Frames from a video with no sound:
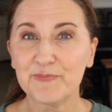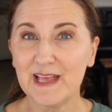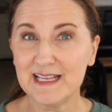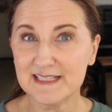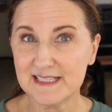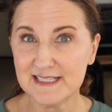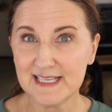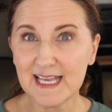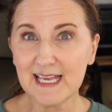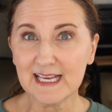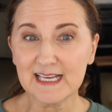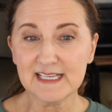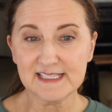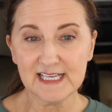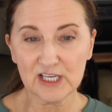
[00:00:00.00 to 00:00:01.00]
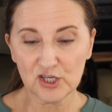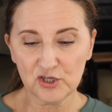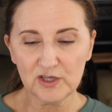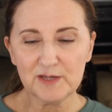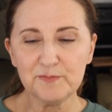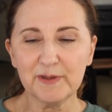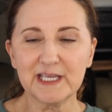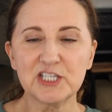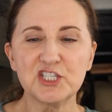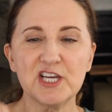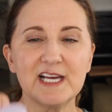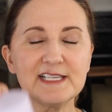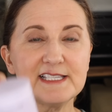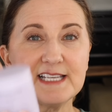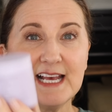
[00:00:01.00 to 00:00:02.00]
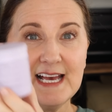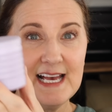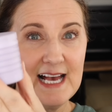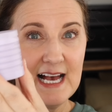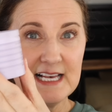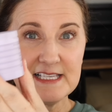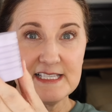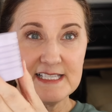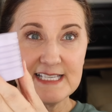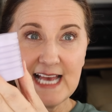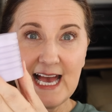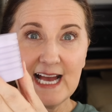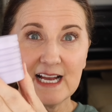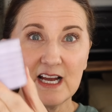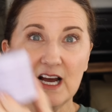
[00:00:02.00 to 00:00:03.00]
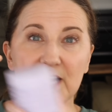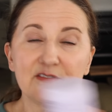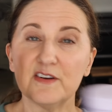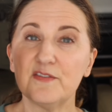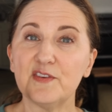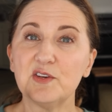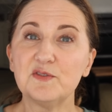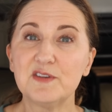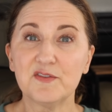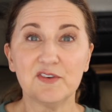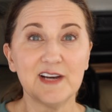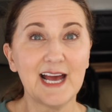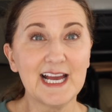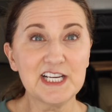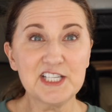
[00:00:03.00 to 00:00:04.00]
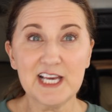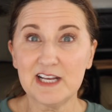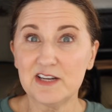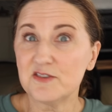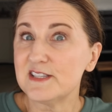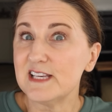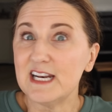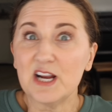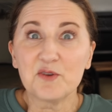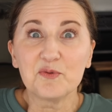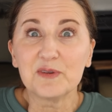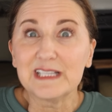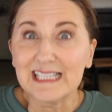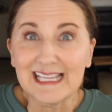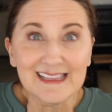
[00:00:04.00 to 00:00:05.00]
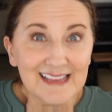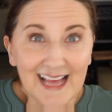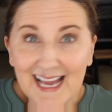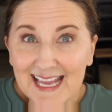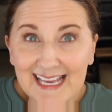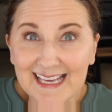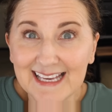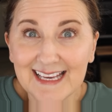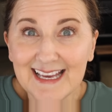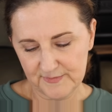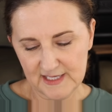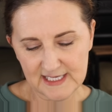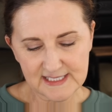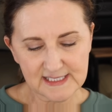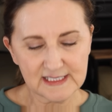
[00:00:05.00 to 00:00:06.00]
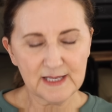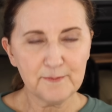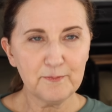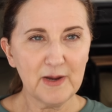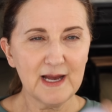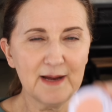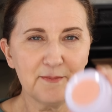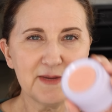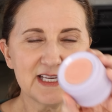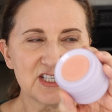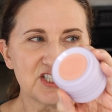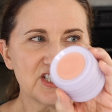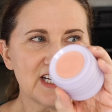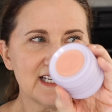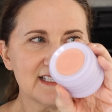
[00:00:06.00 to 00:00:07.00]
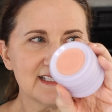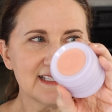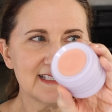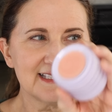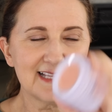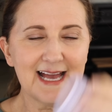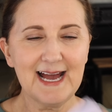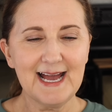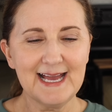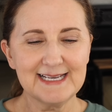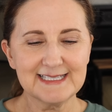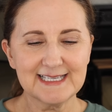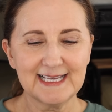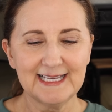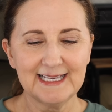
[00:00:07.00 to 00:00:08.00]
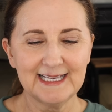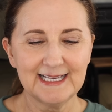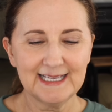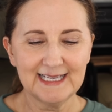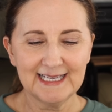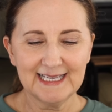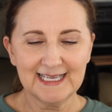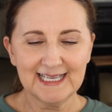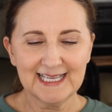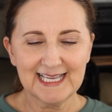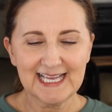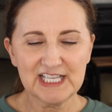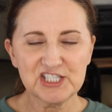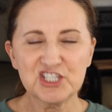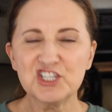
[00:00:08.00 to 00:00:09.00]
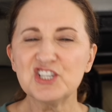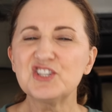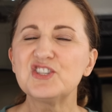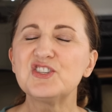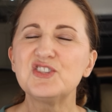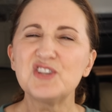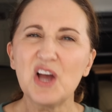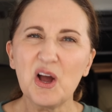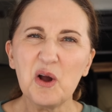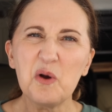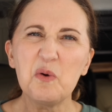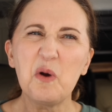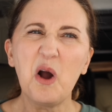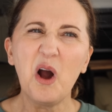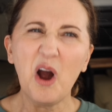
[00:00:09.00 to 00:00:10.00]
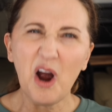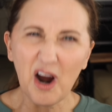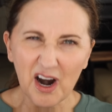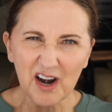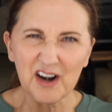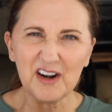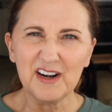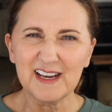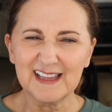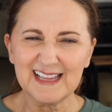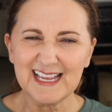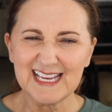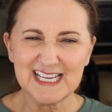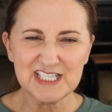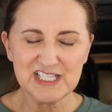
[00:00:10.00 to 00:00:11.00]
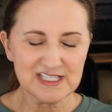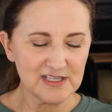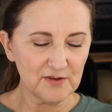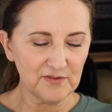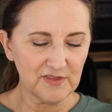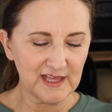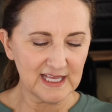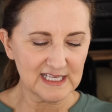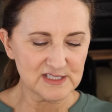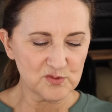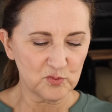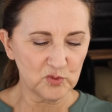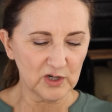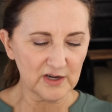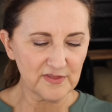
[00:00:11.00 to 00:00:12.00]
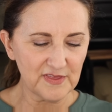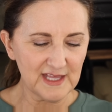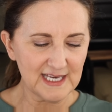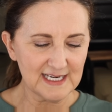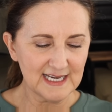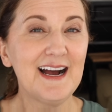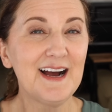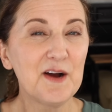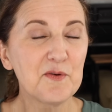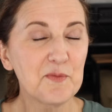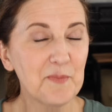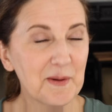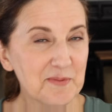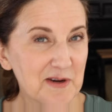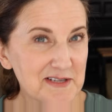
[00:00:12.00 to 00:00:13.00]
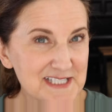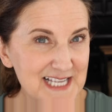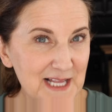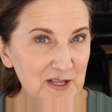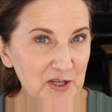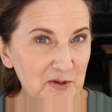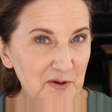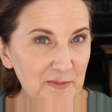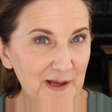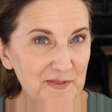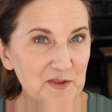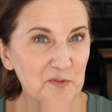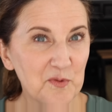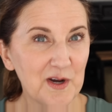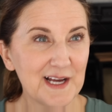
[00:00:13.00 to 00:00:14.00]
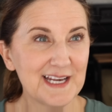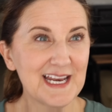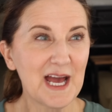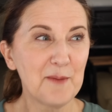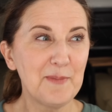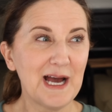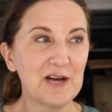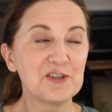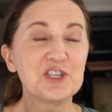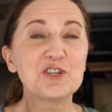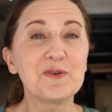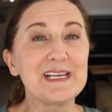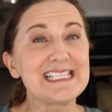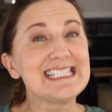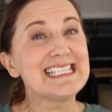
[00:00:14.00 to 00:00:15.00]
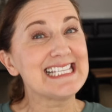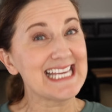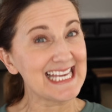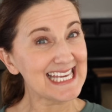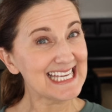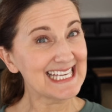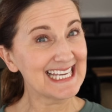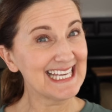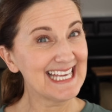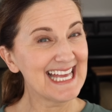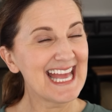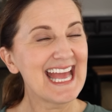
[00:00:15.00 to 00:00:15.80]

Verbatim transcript: And see, because it could be just a stack of a few different eyeshadows that I really like. This lip balm is just not, it's just so hard. Like, I just don't think it's worth it. Remember I was telling you about the one about Tristique?